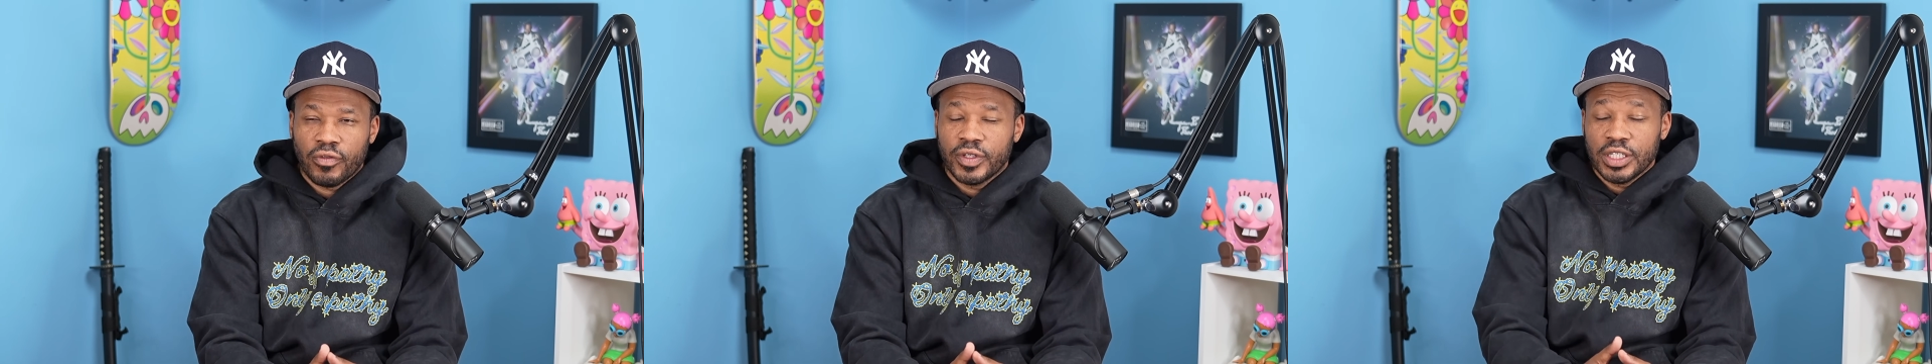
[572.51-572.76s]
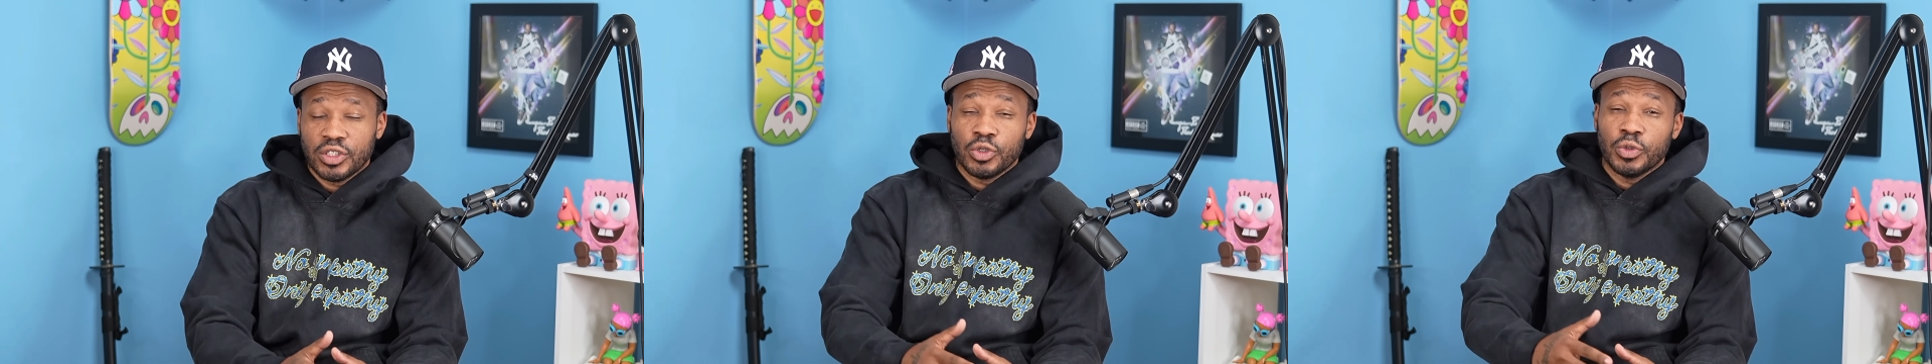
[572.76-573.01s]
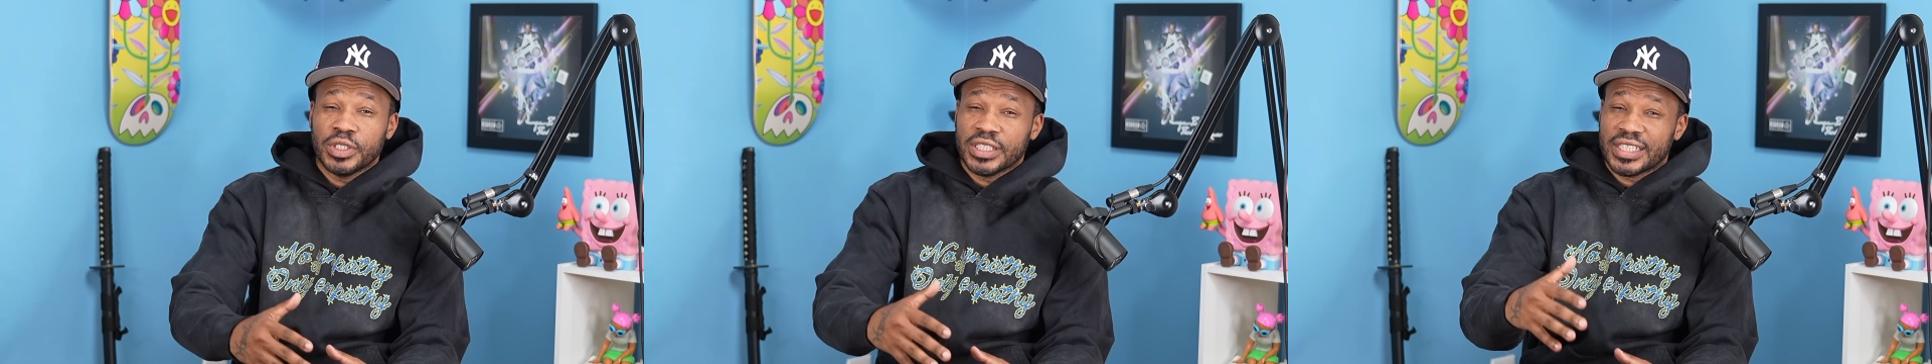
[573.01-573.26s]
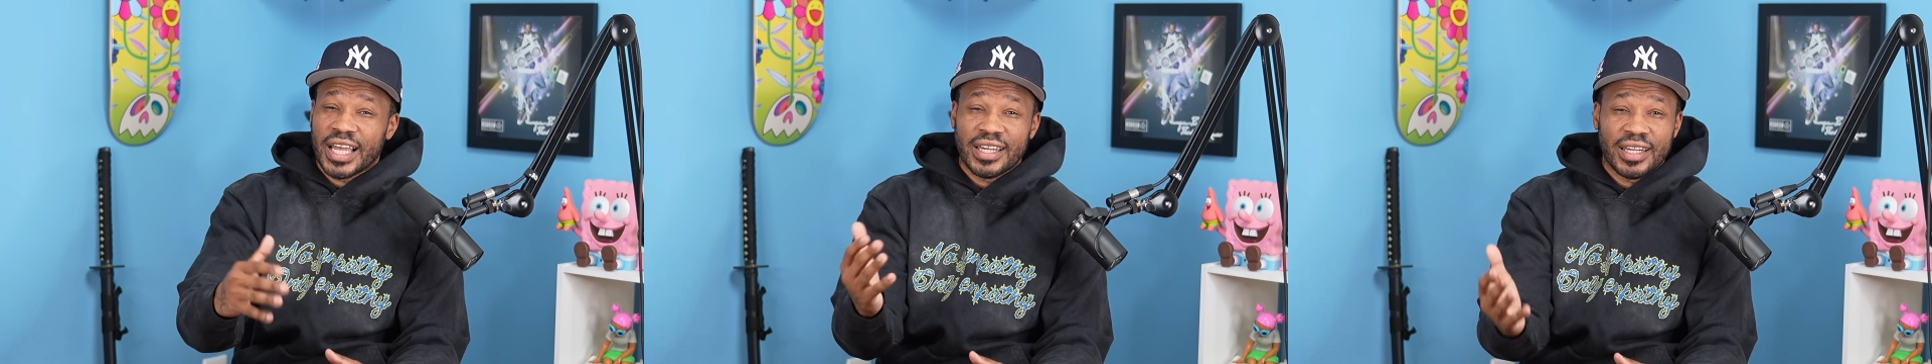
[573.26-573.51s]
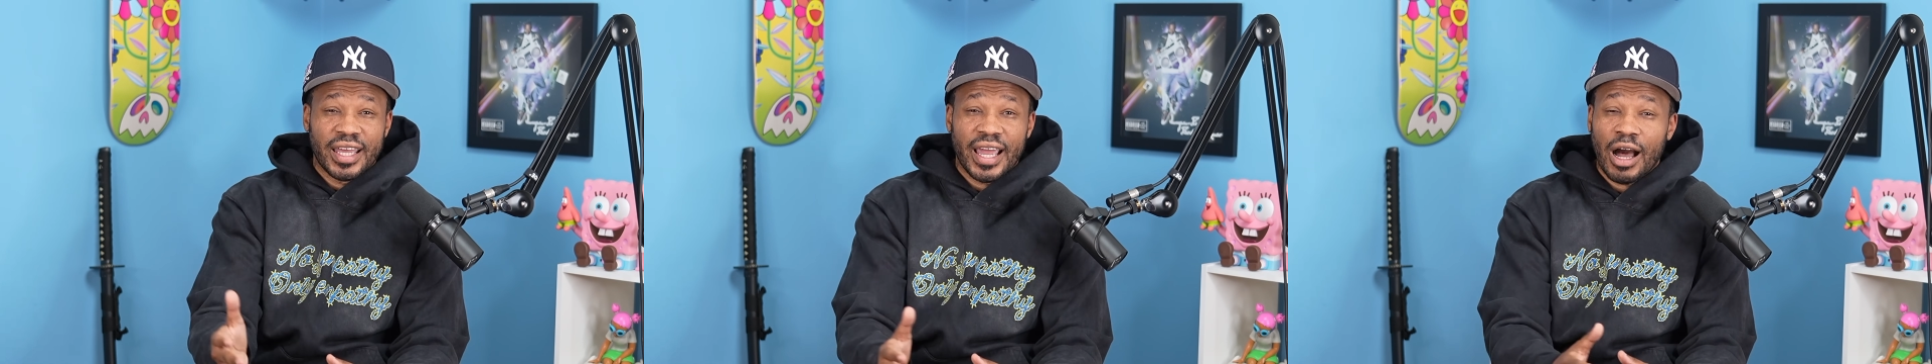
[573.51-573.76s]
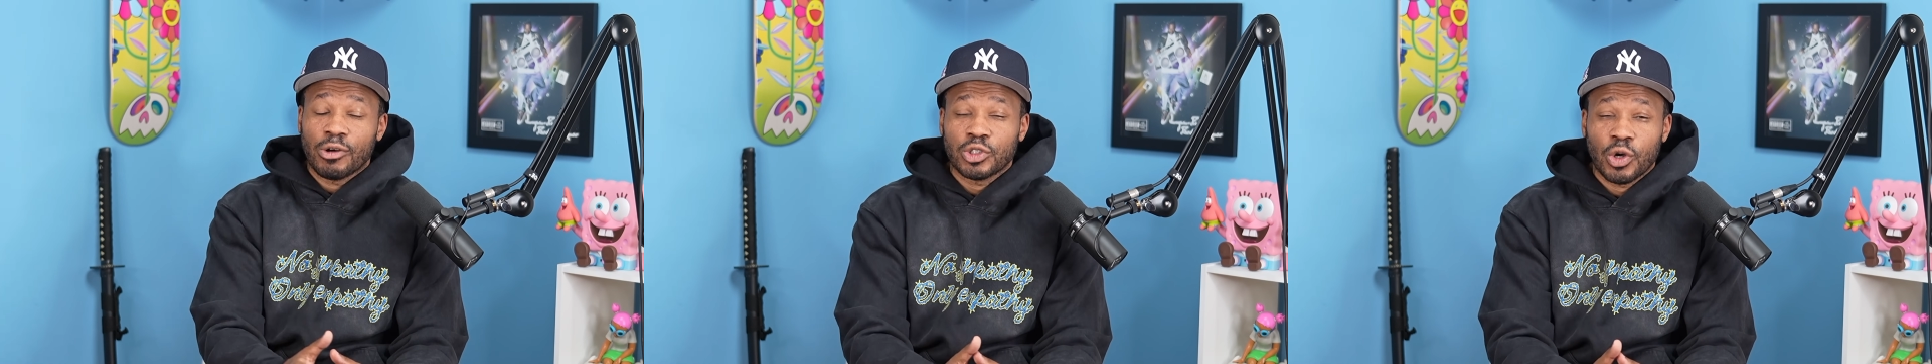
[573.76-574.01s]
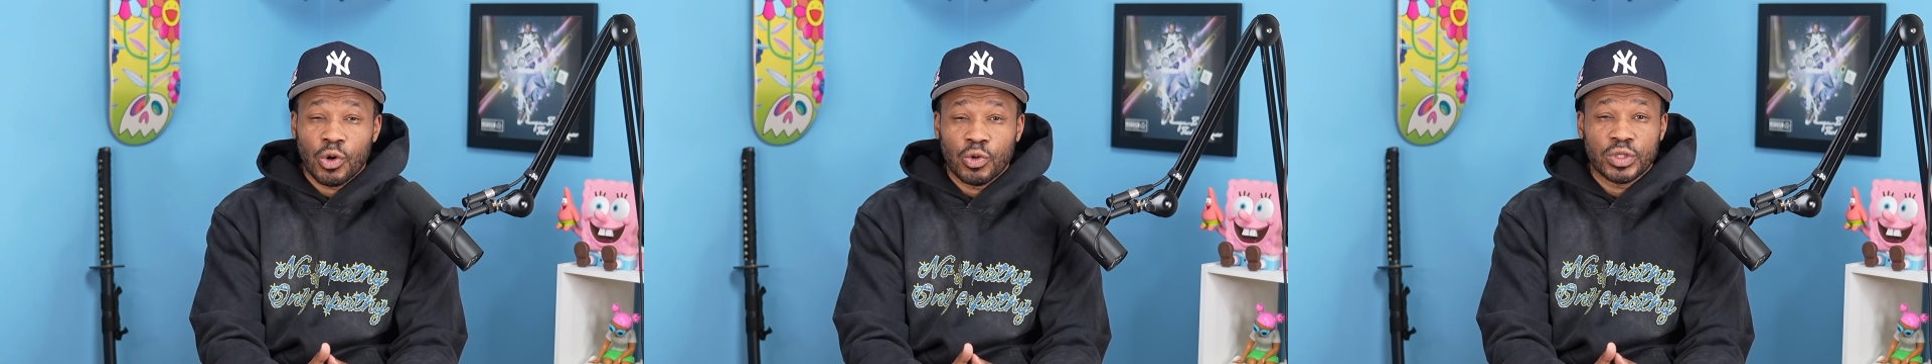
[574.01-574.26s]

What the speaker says: These dudes is head of their households.